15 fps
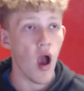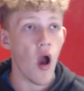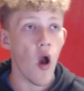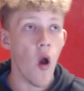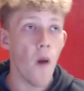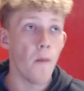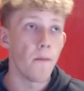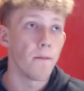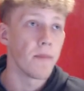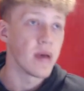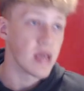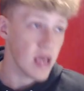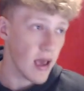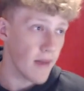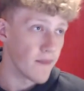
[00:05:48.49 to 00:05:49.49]
Um, but
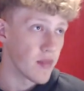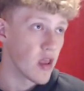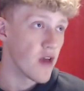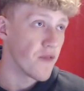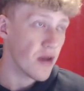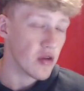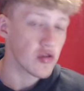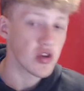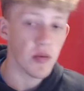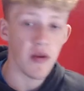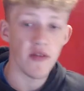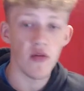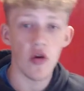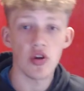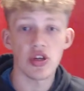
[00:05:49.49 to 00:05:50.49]
yeah, thank you so
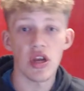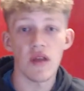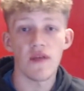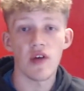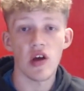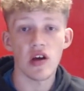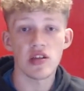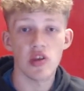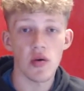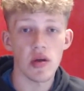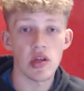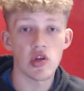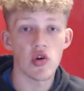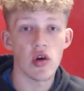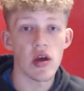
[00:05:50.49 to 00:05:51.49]
much for watching. If you guys do
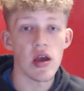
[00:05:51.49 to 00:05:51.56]
enjoy,